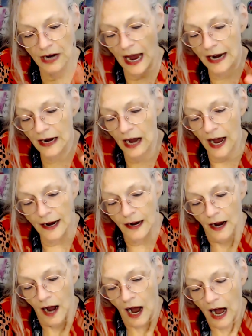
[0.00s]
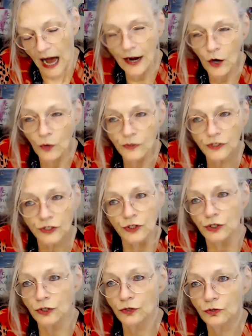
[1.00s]
I host a
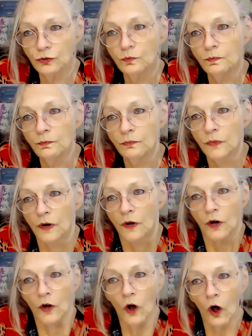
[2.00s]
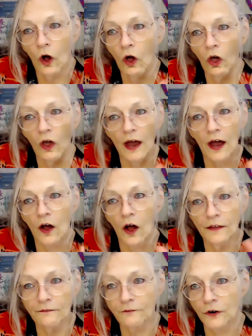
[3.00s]
Zoom call
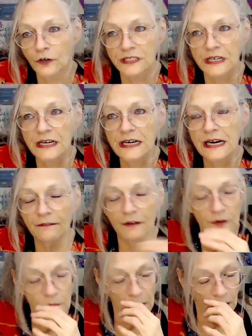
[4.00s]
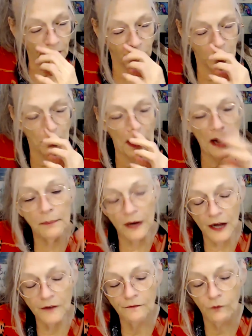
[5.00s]
on the first Sunday of every month for my
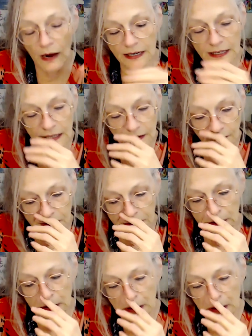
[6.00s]
blood relatives.